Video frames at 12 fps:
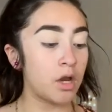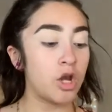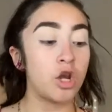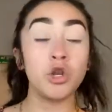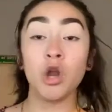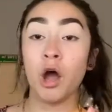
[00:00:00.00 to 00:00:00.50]

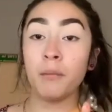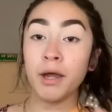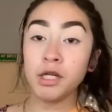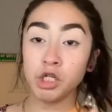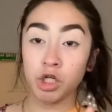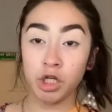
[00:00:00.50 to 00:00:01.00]
Not
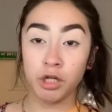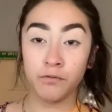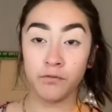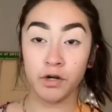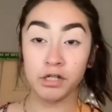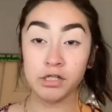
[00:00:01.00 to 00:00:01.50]
My Journey
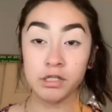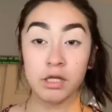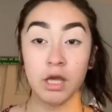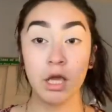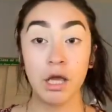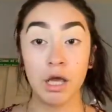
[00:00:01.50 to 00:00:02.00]
first
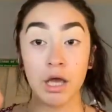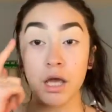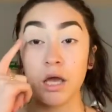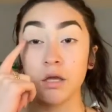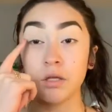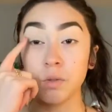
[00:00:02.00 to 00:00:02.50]

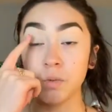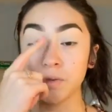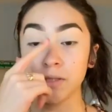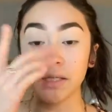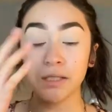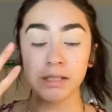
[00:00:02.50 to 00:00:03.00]
and use
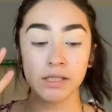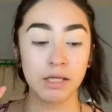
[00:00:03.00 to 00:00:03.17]
it.